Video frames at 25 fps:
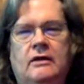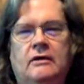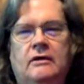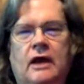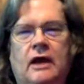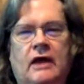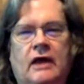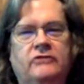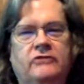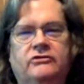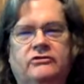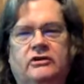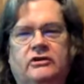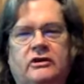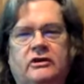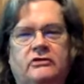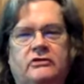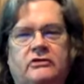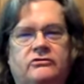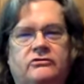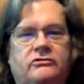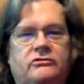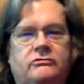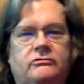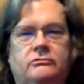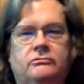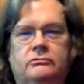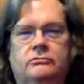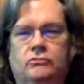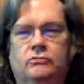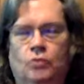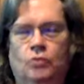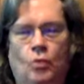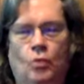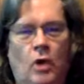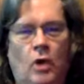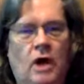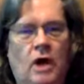Isaac is
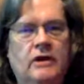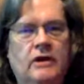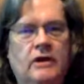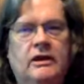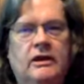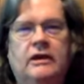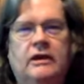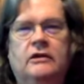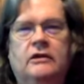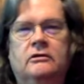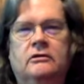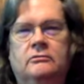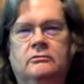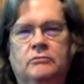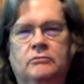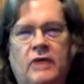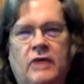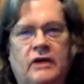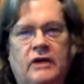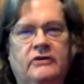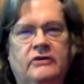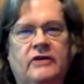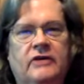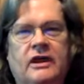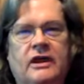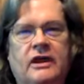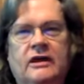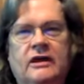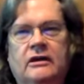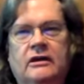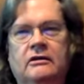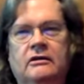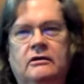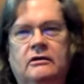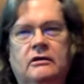walking, meditating,